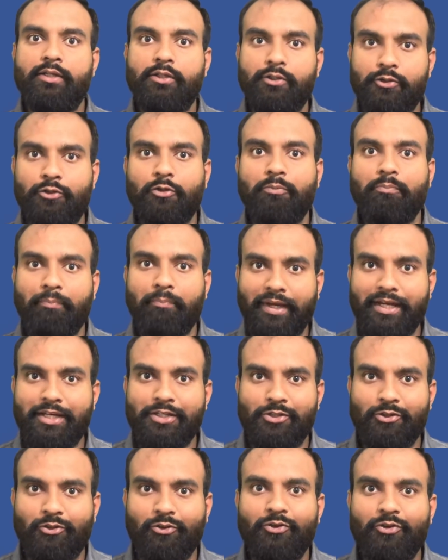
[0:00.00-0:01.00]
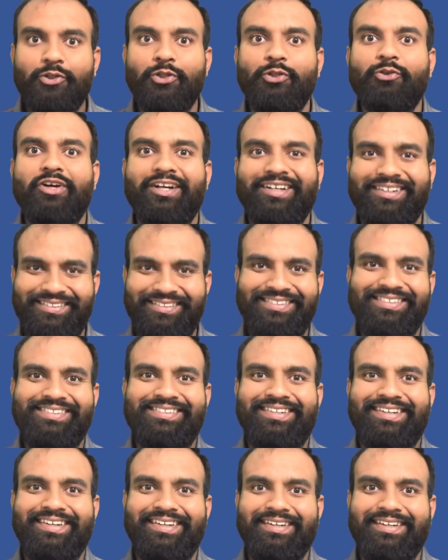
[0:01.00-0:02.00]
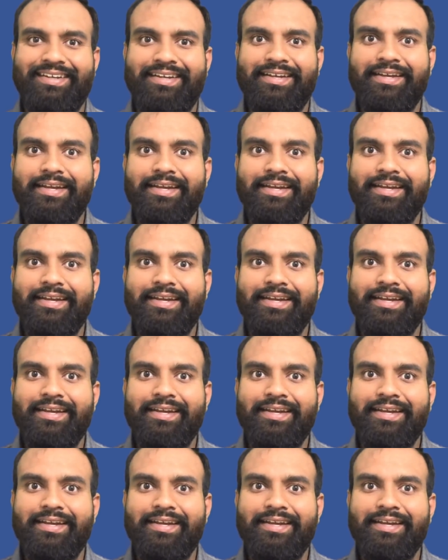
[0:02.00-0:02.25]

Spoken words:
So make sure you are consistent.